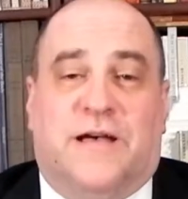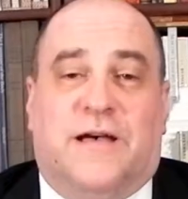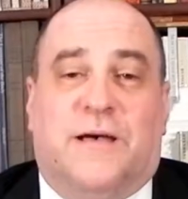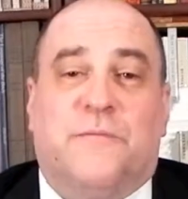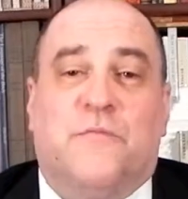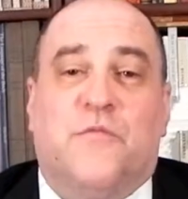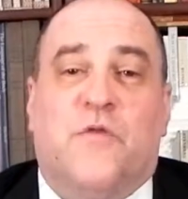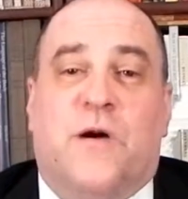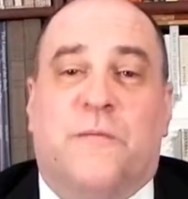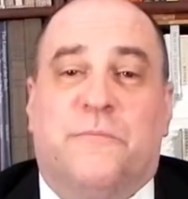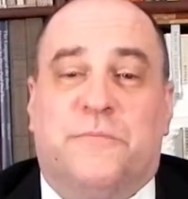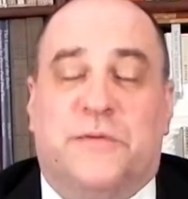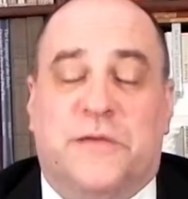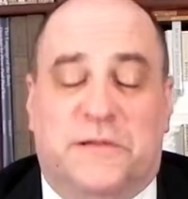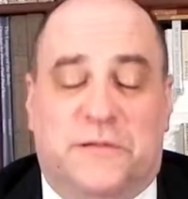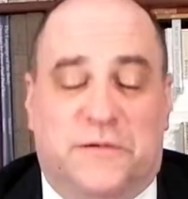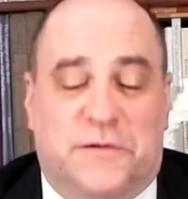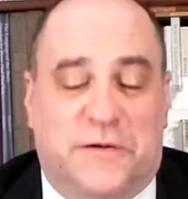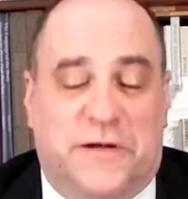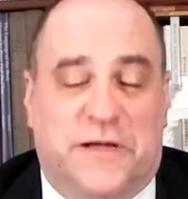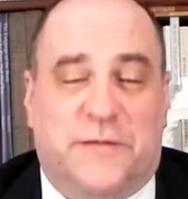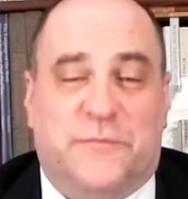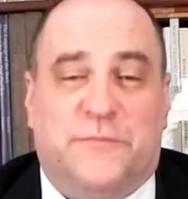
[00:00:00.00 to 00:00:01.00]
I'm Juan P
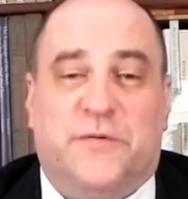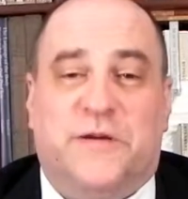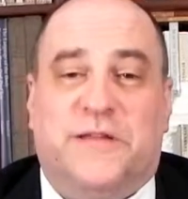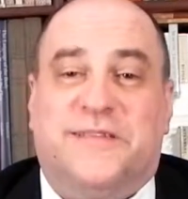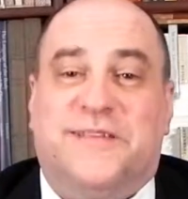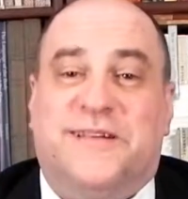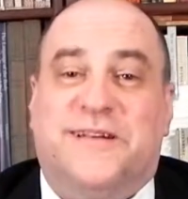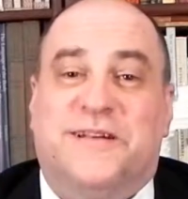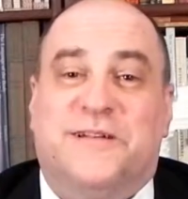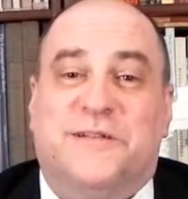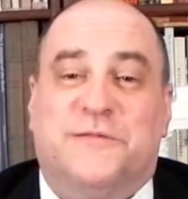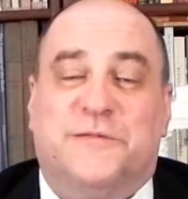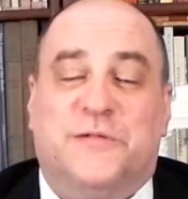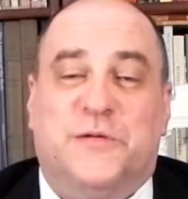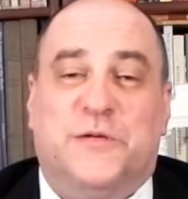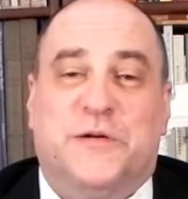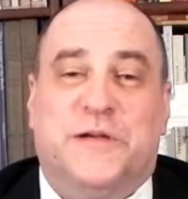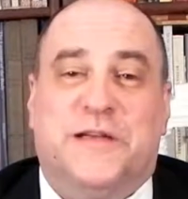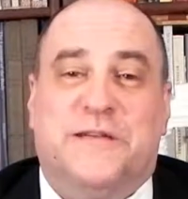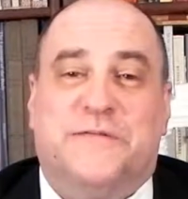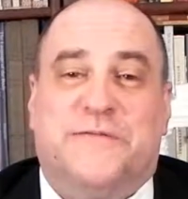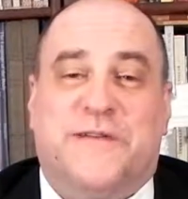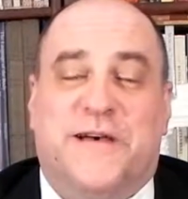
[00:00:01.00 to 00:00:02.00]
Lluria, president of
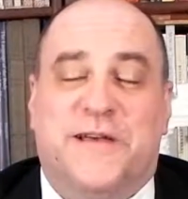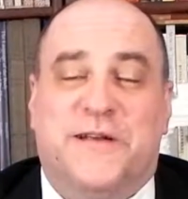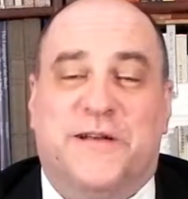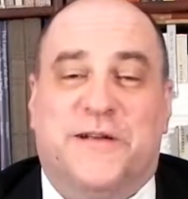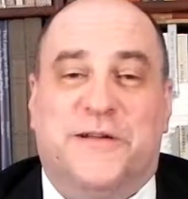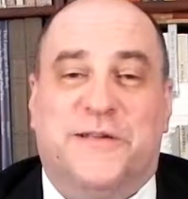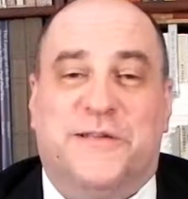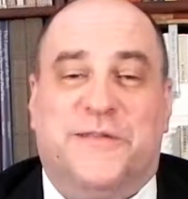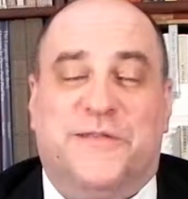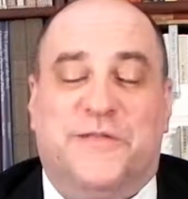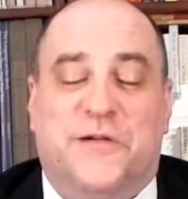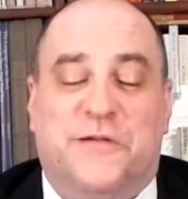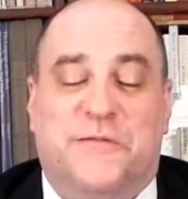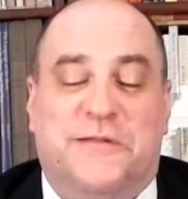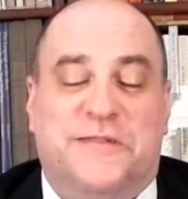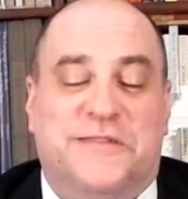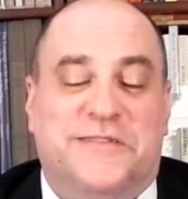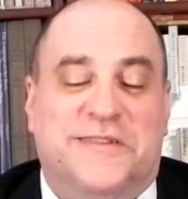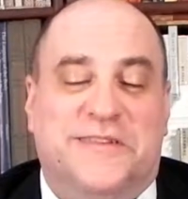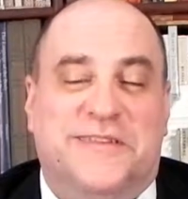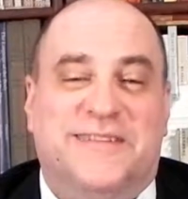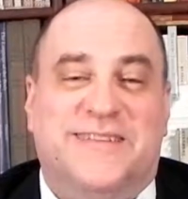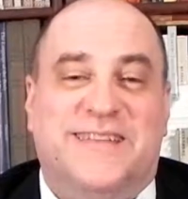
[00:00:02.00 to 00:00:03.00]
Lluria Fine Arts
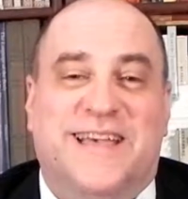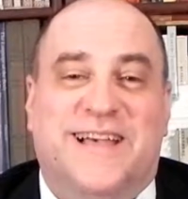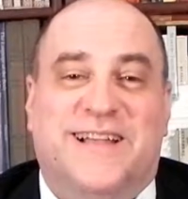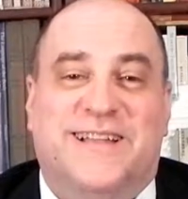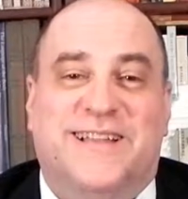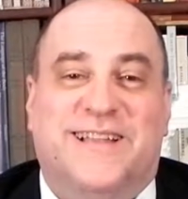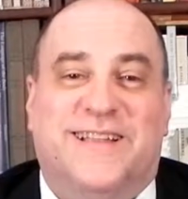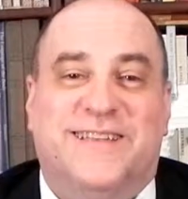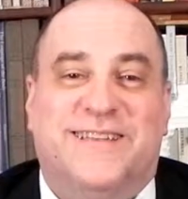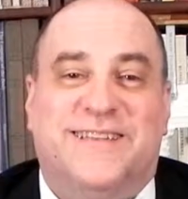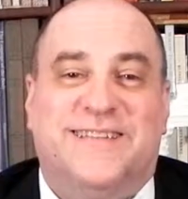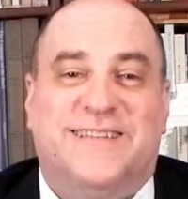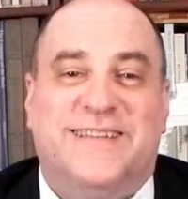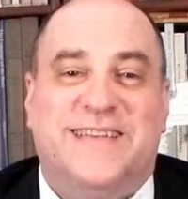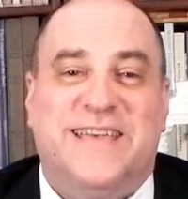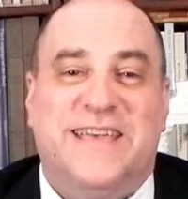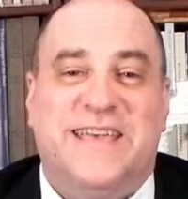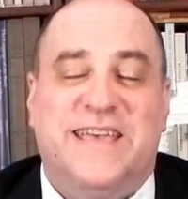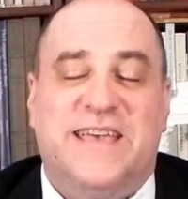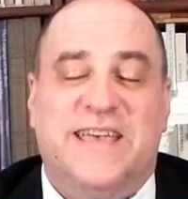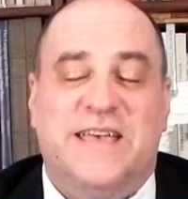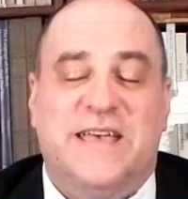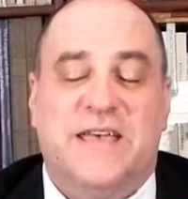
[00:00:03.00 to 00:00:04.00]
Services
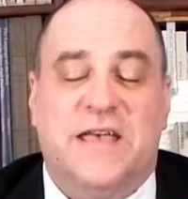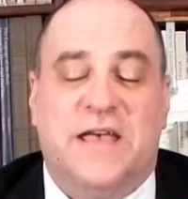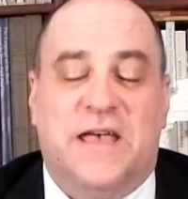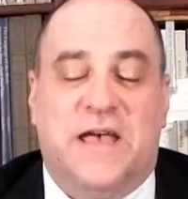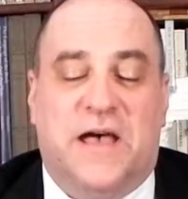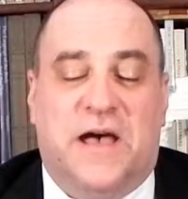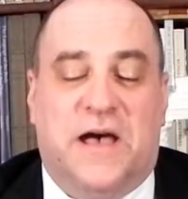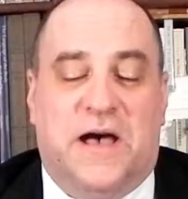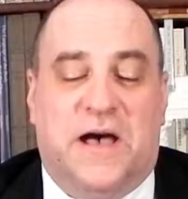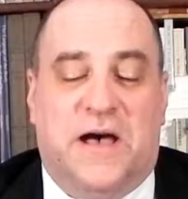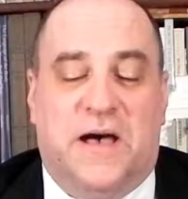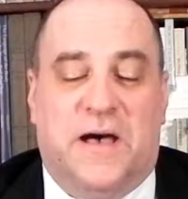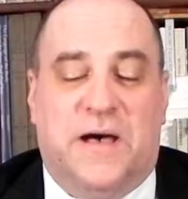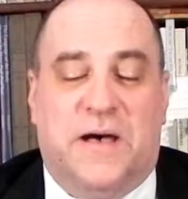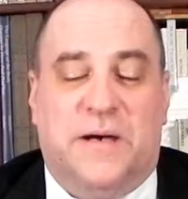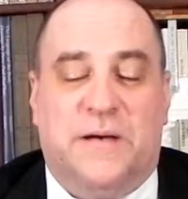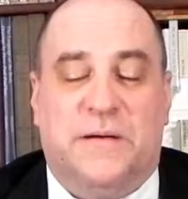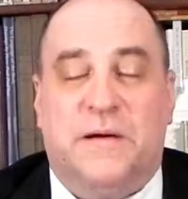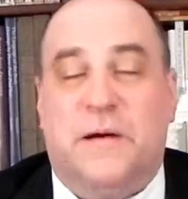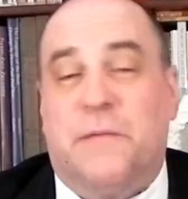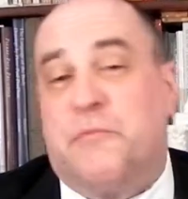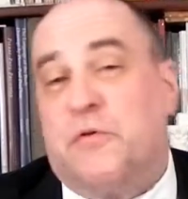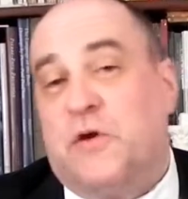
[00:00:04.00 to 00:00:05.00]
LLC,
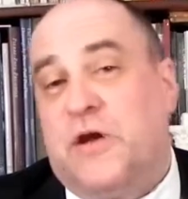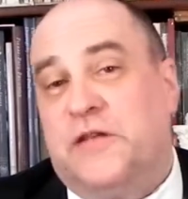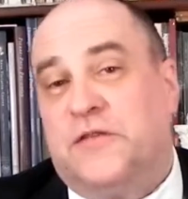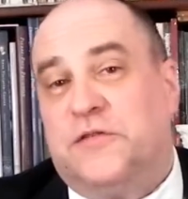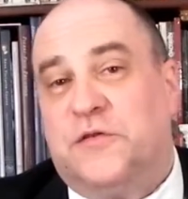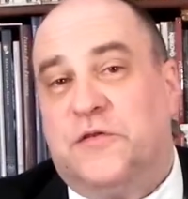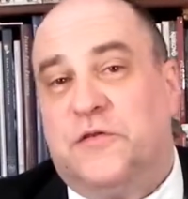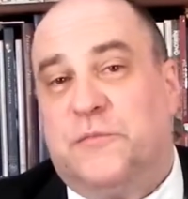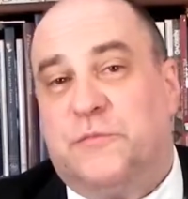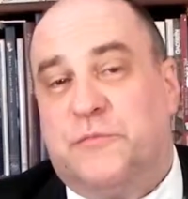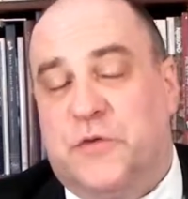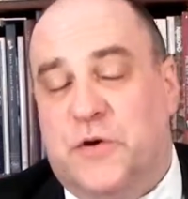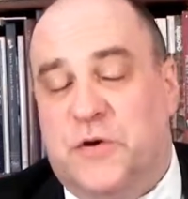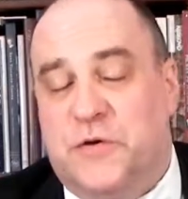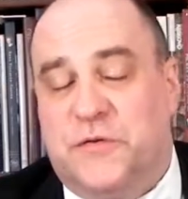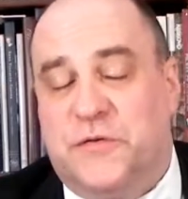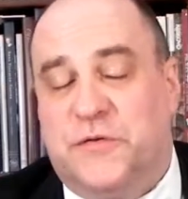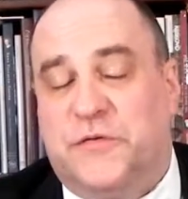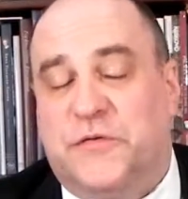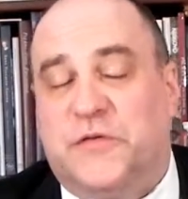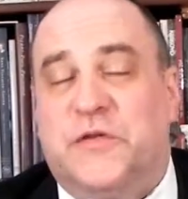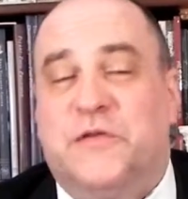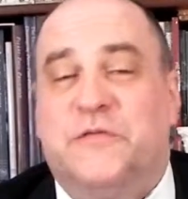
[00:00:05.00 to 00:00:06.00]
appraisers,
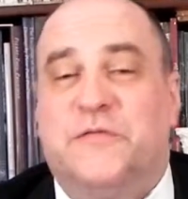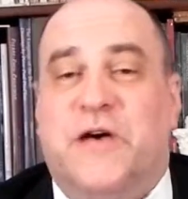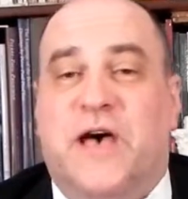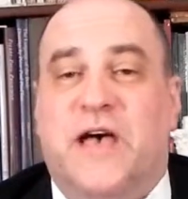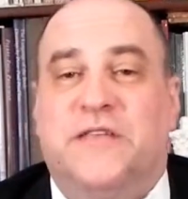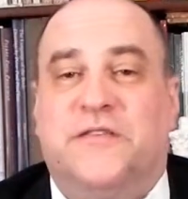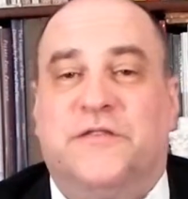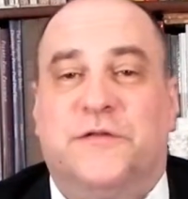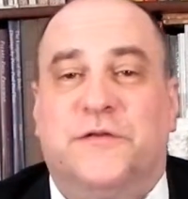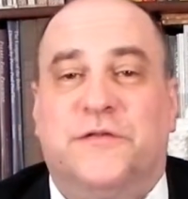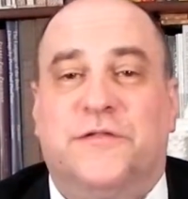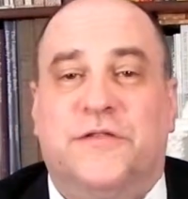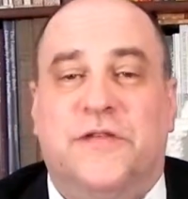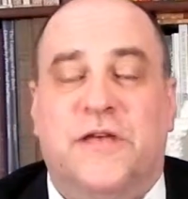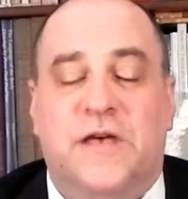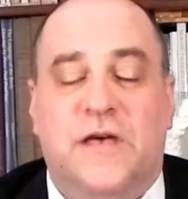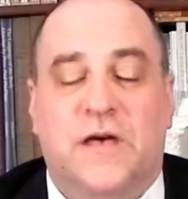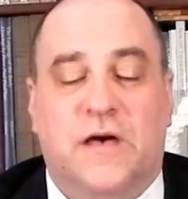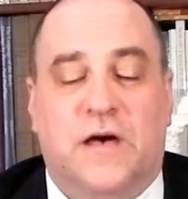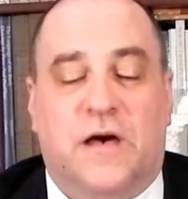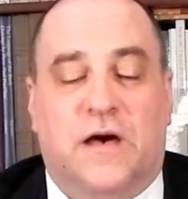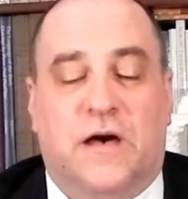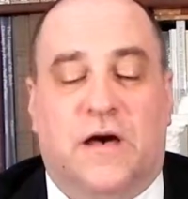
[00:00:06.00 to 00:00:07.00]
brokers, advisors
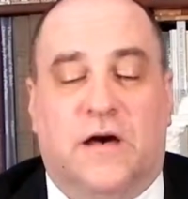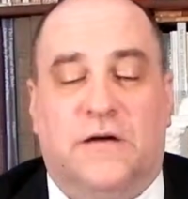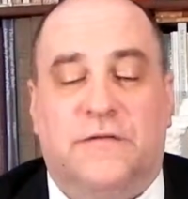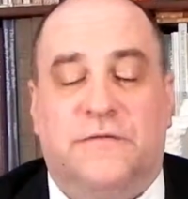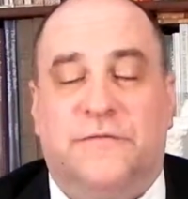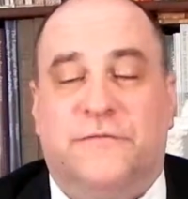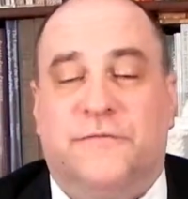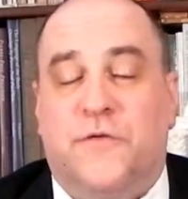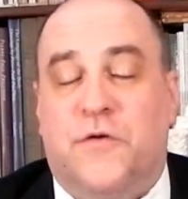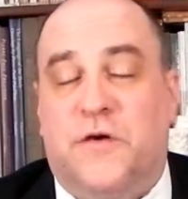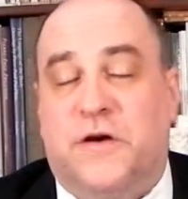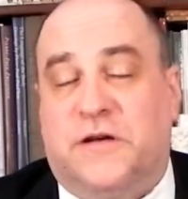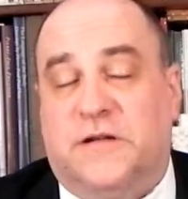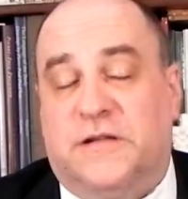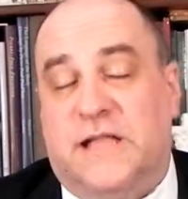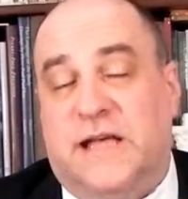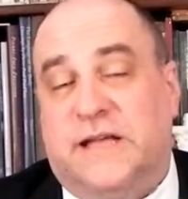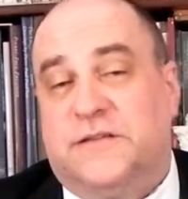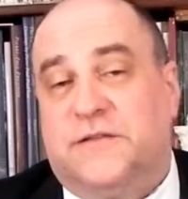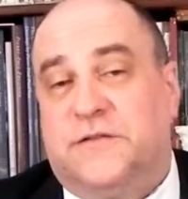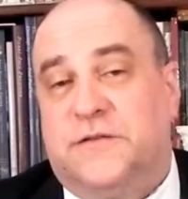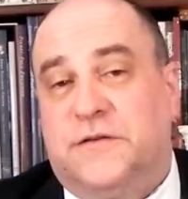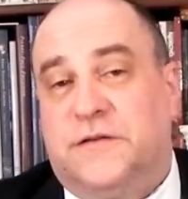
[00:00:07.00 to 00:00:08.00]
for
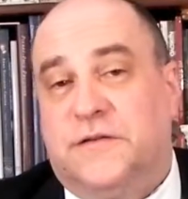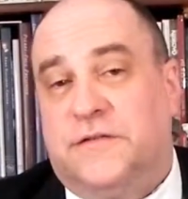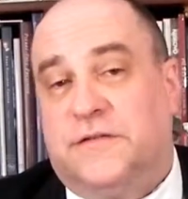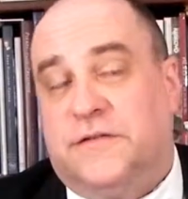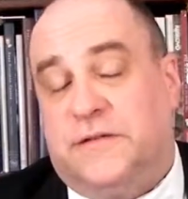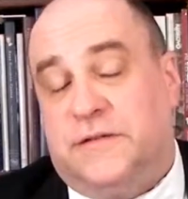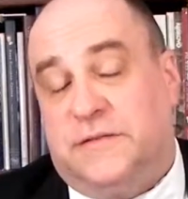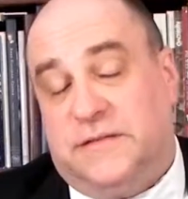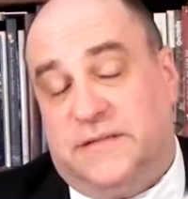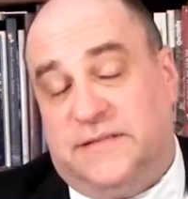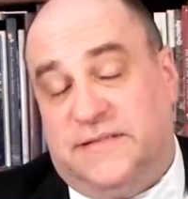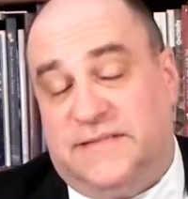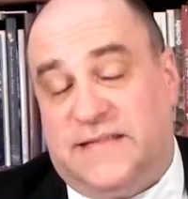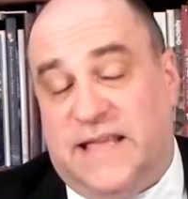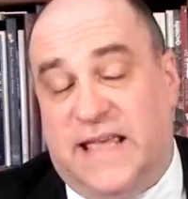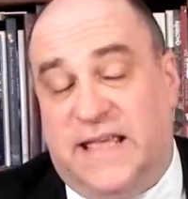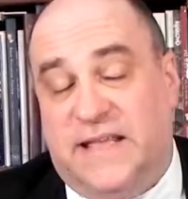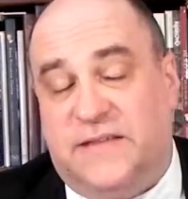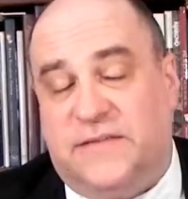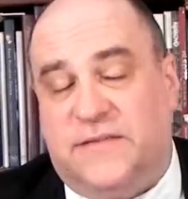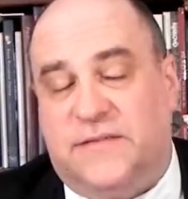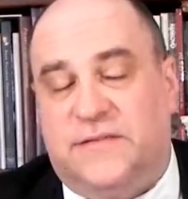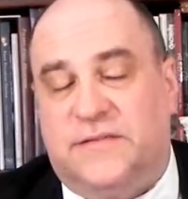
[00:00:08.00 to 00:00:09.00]
collectors and
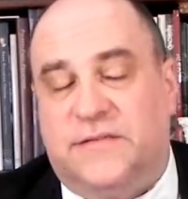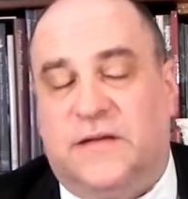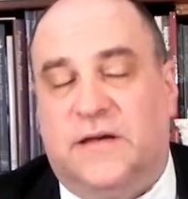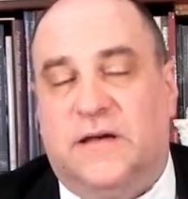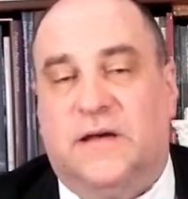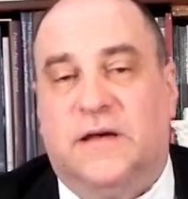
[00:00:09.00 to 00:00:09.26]
estates